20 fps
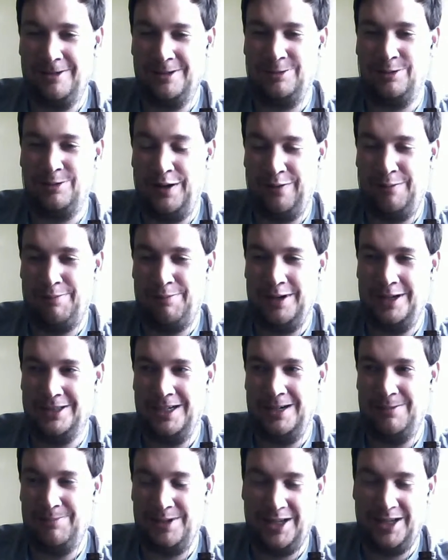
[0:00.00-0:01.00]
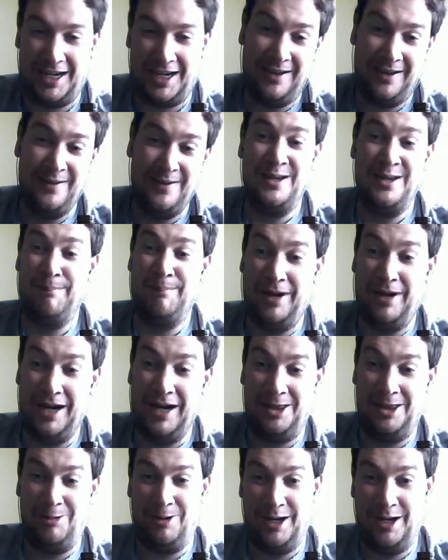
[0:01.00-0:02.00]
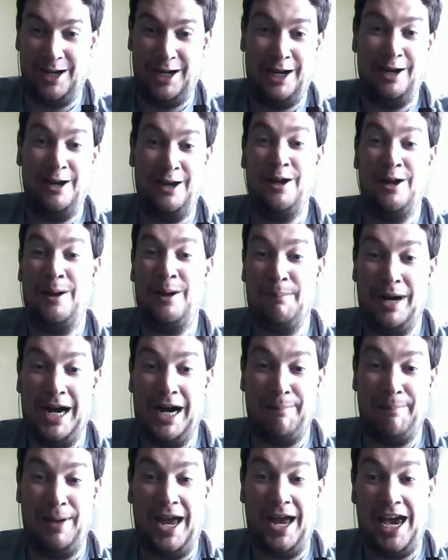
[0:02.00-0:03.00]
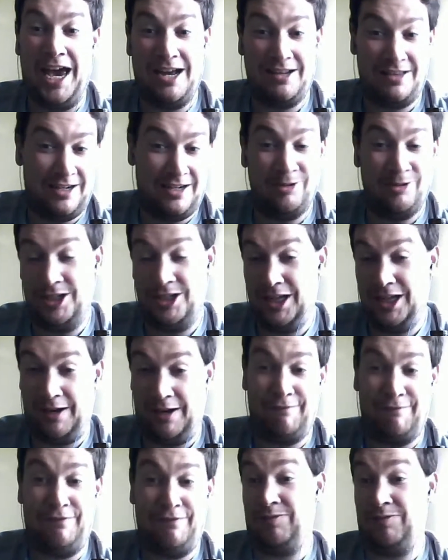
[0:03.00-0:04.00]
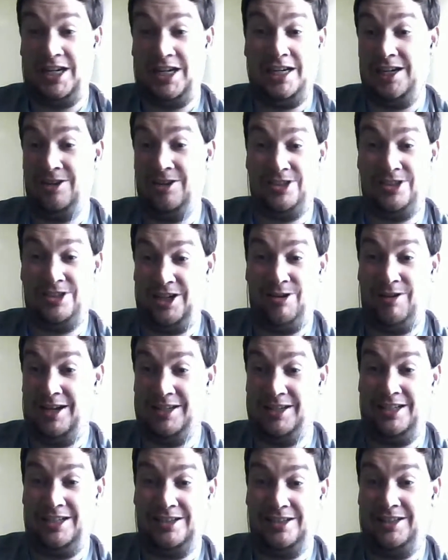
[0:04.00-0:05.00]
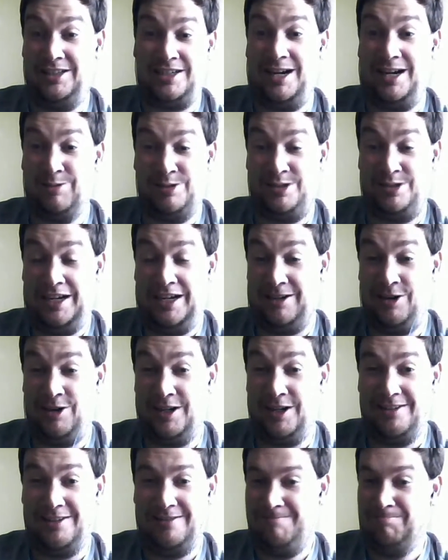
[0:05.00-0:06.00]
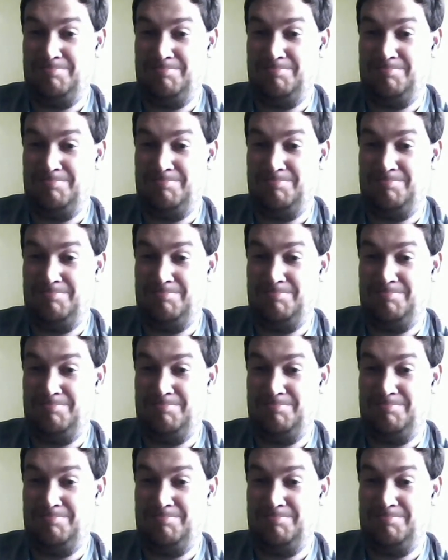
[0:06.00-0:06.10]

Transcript: he was running for president and be like, "By the way, my bad that only like 15 years ago I said that this guy wasn't that great."